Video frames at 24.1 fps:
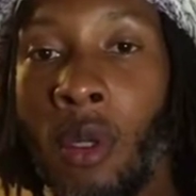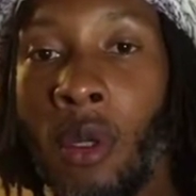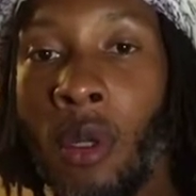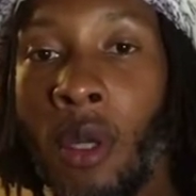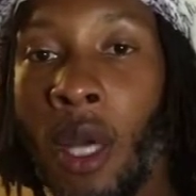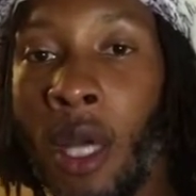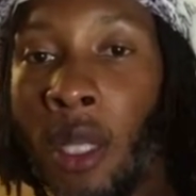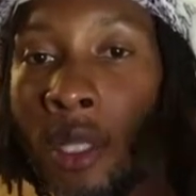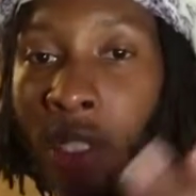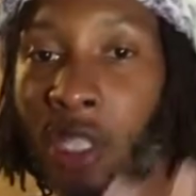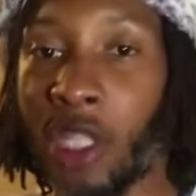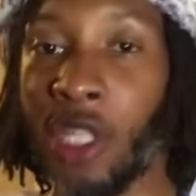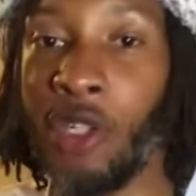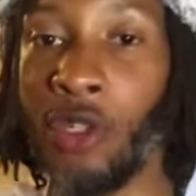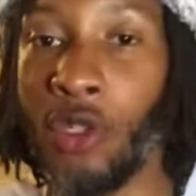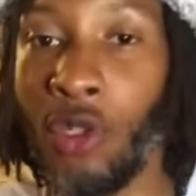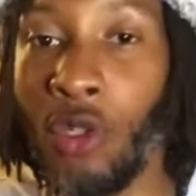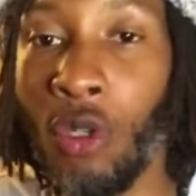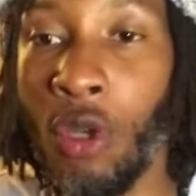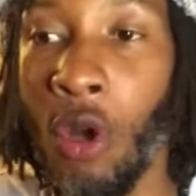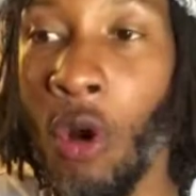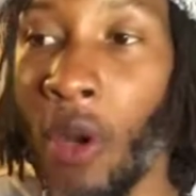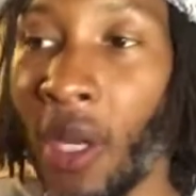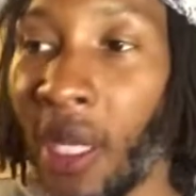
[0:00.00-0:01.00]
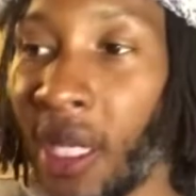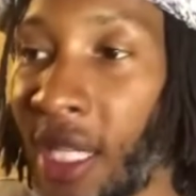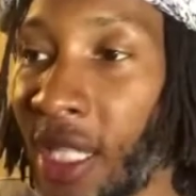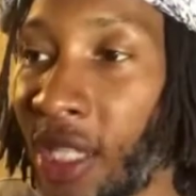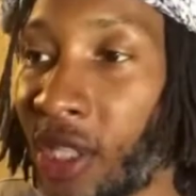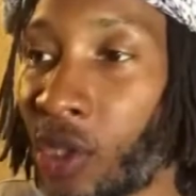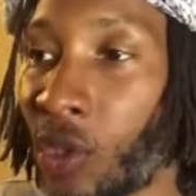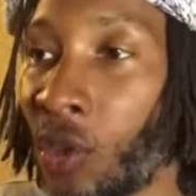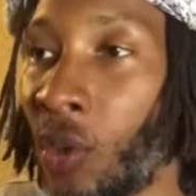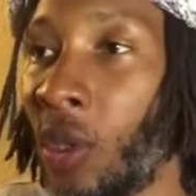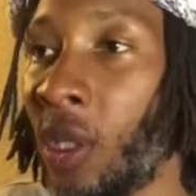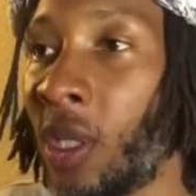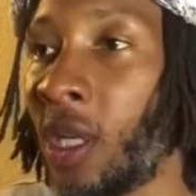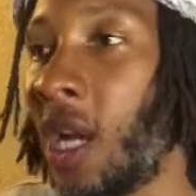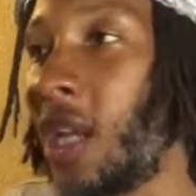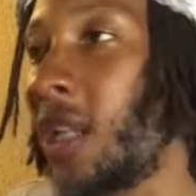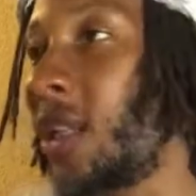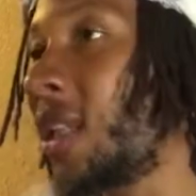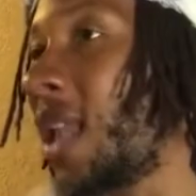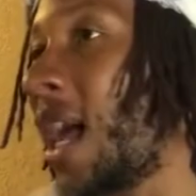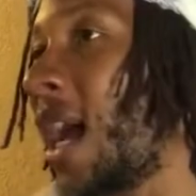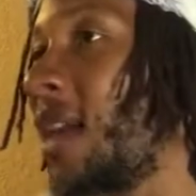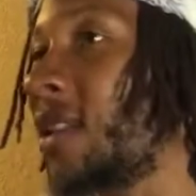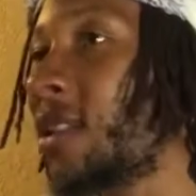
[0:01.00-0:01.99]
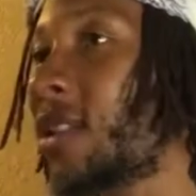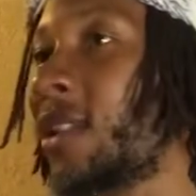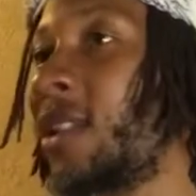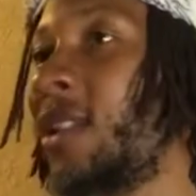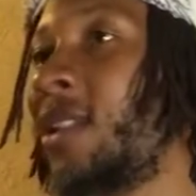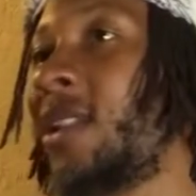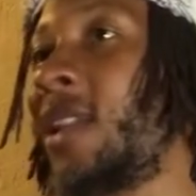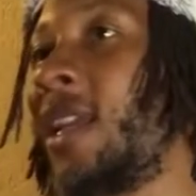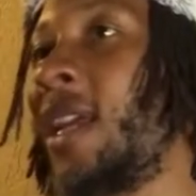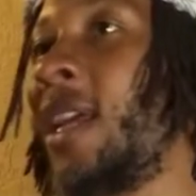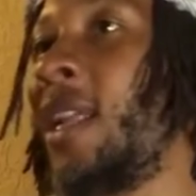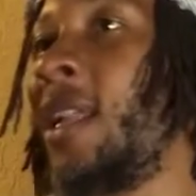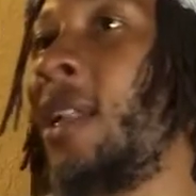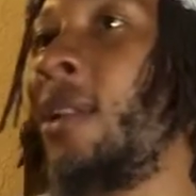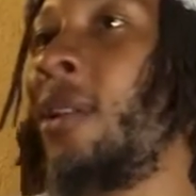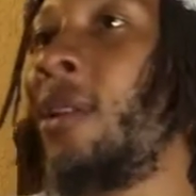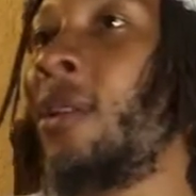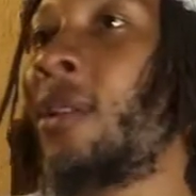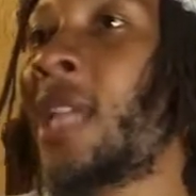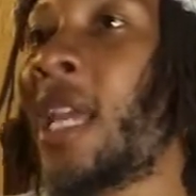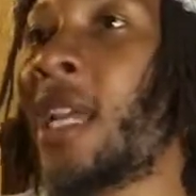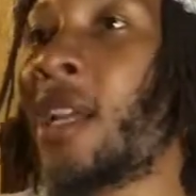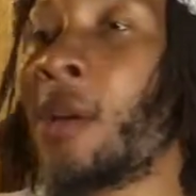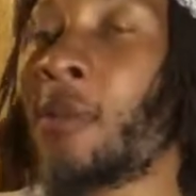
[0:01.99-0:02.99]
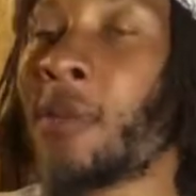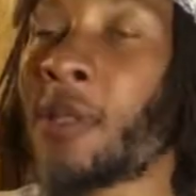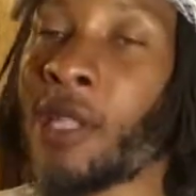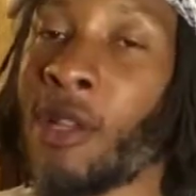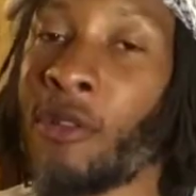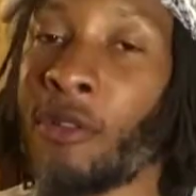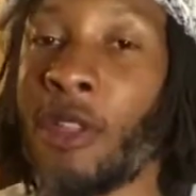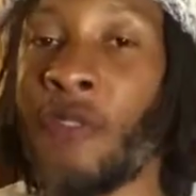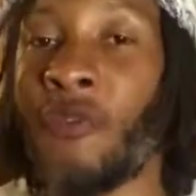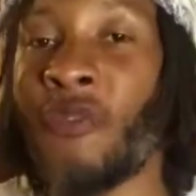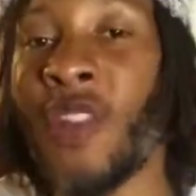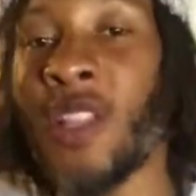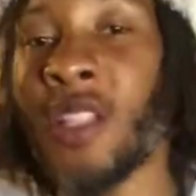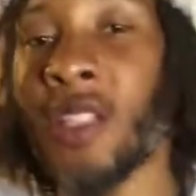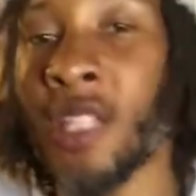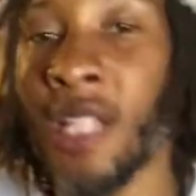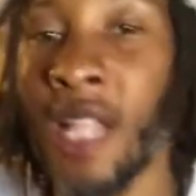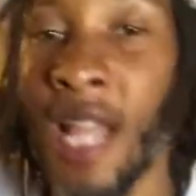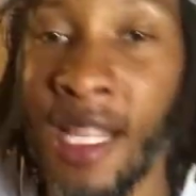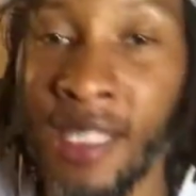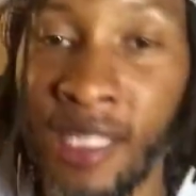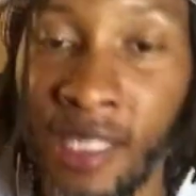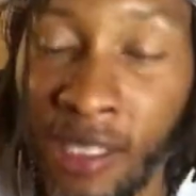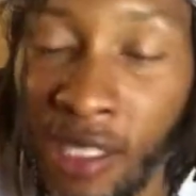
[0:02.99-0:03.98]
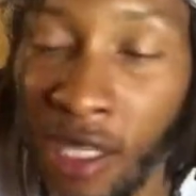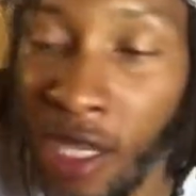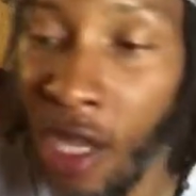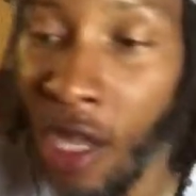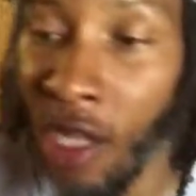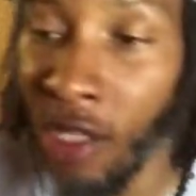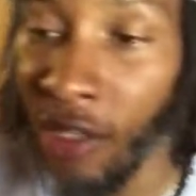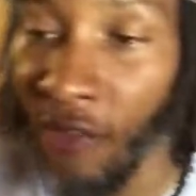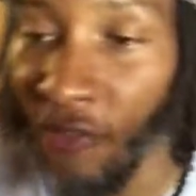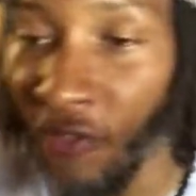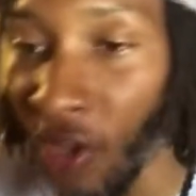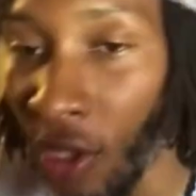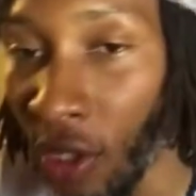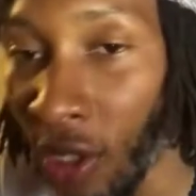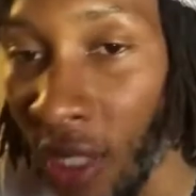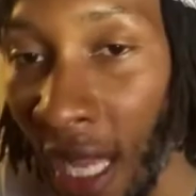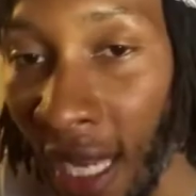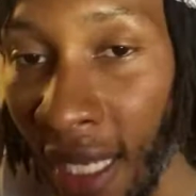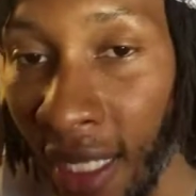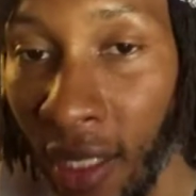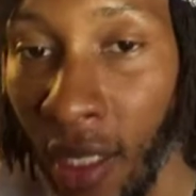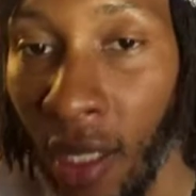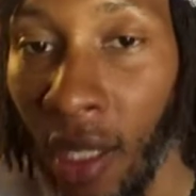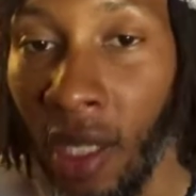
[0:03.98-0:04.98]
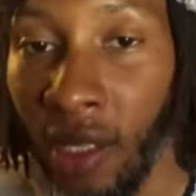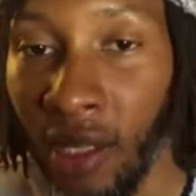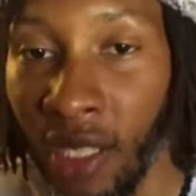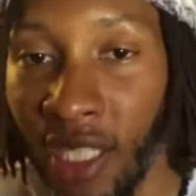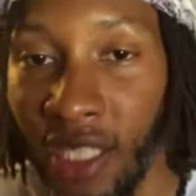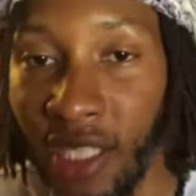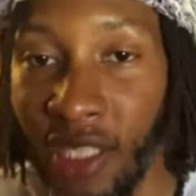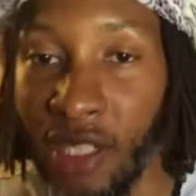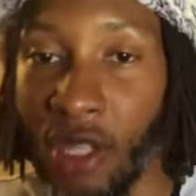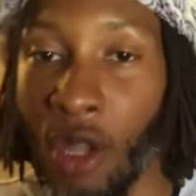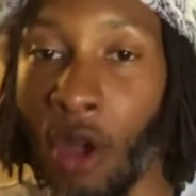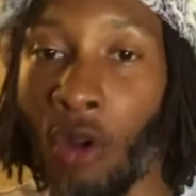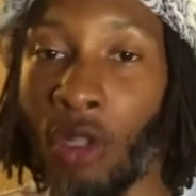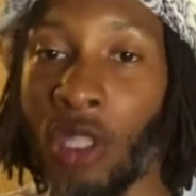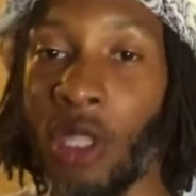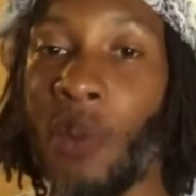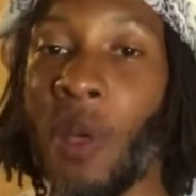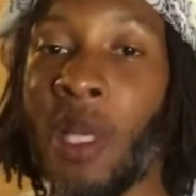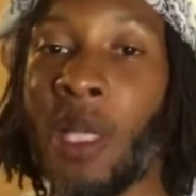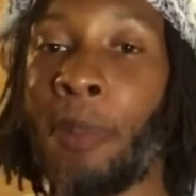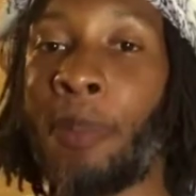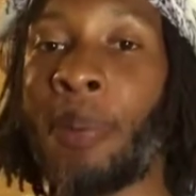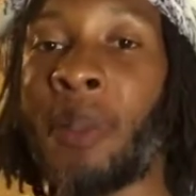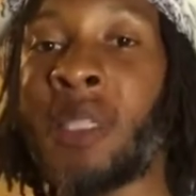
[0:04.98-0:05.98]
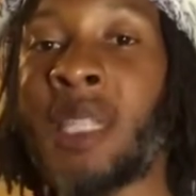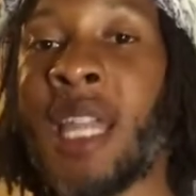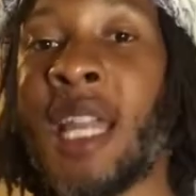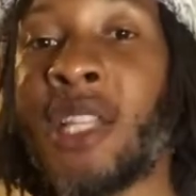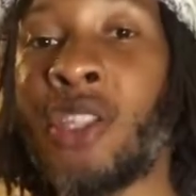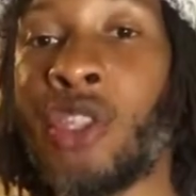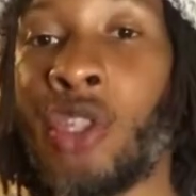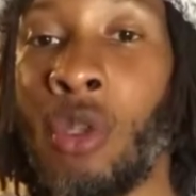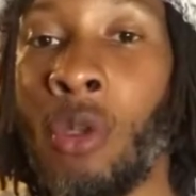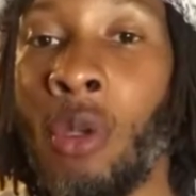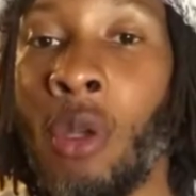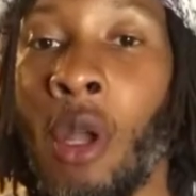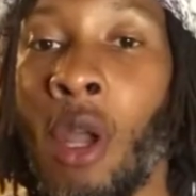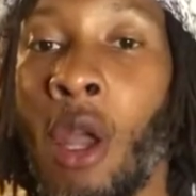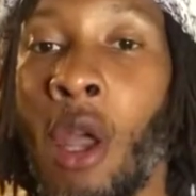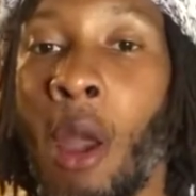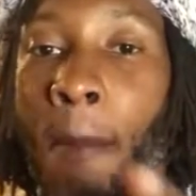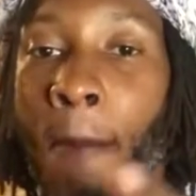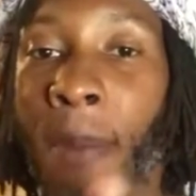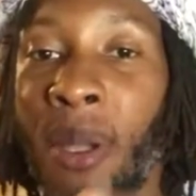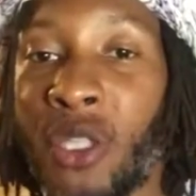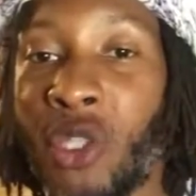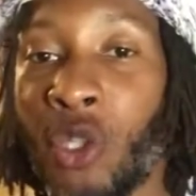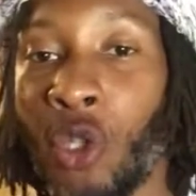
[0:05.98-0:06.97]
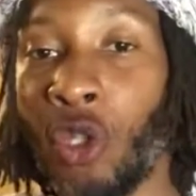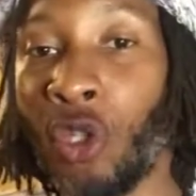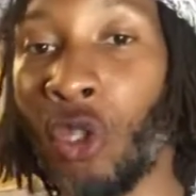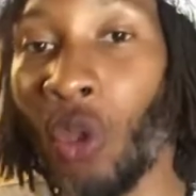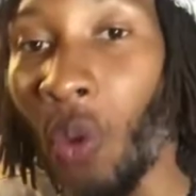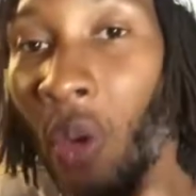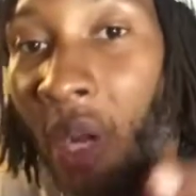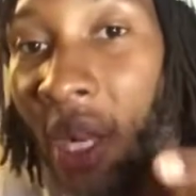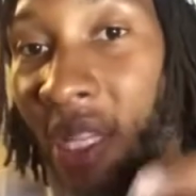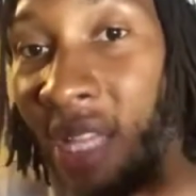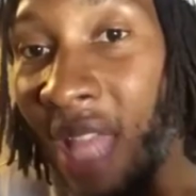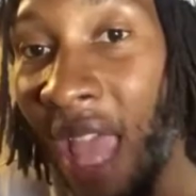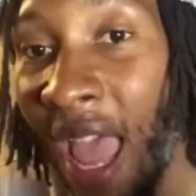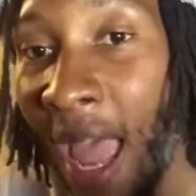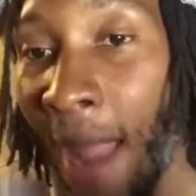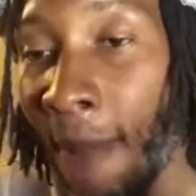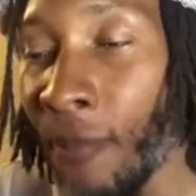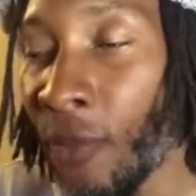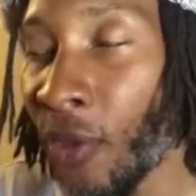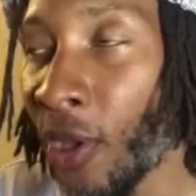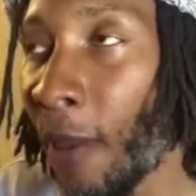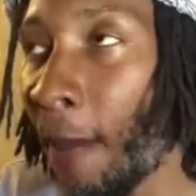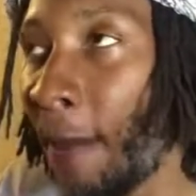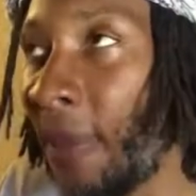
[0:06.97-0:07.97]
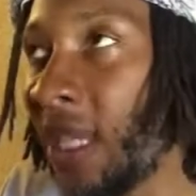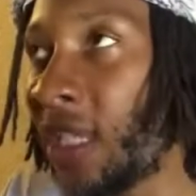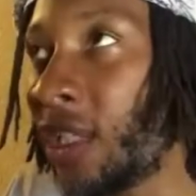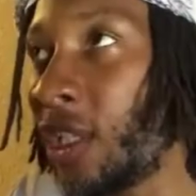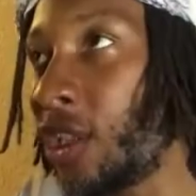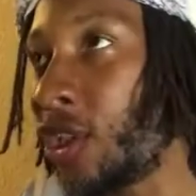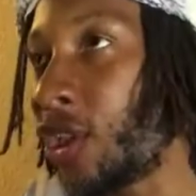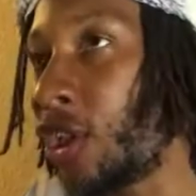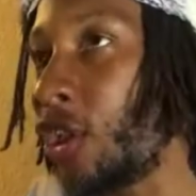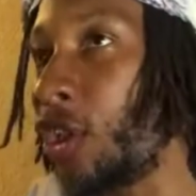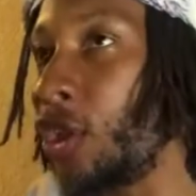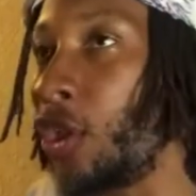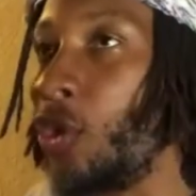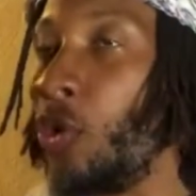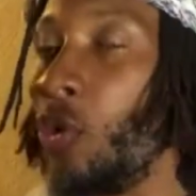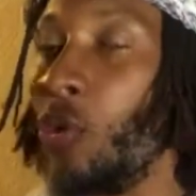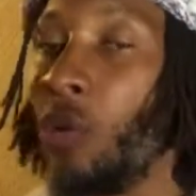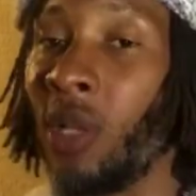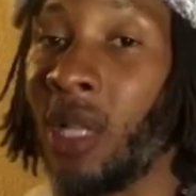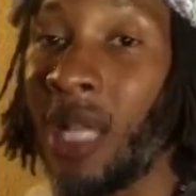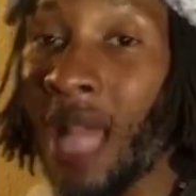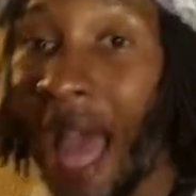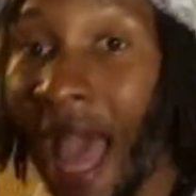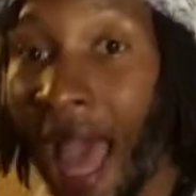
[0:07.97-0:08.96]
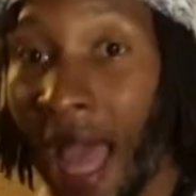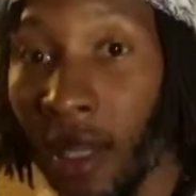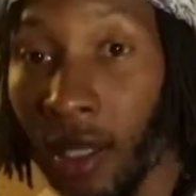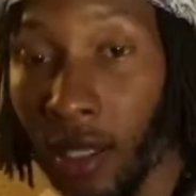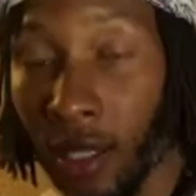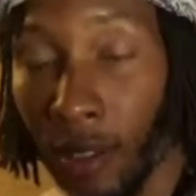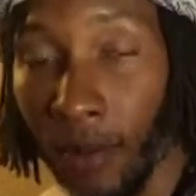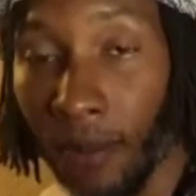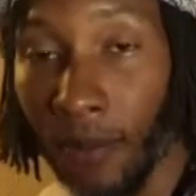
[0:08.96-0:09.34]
until you go and get you a gun license and take up self-defense classes to feel like this is the only way to protect you. But you're doing that because you lack